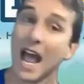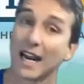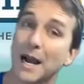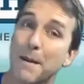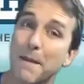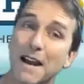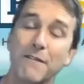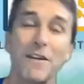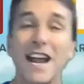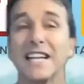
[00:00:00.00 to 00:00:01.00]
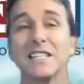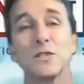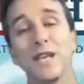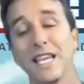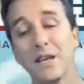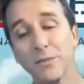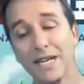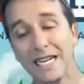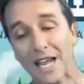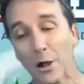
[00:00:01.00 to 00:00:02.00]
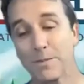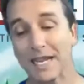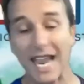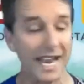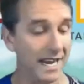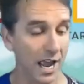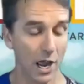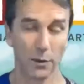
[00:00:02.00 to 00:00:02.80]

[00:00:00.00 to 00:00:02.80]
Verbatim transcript: Come on, friends, we really hope you can.